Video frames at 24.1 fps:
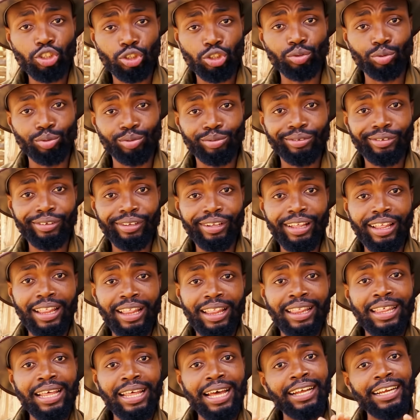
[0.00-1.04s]
tool
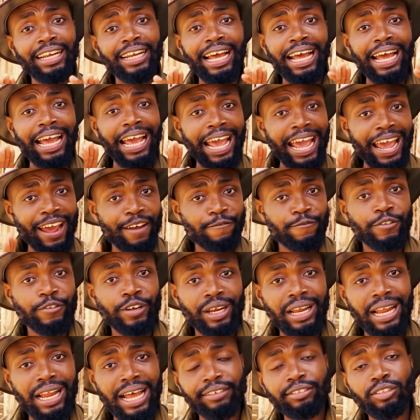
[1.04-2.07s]
that
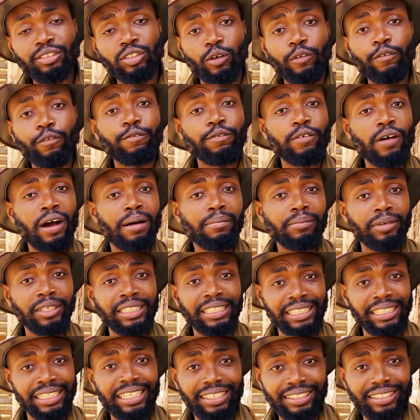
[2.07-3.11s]
every livestock farmer
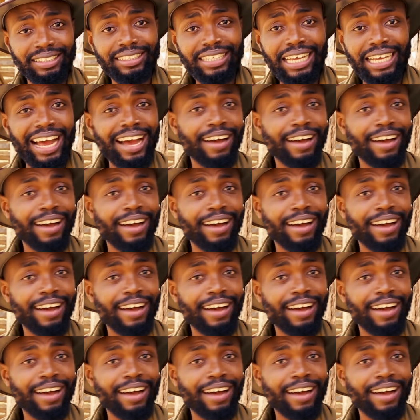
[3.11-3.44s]
needs,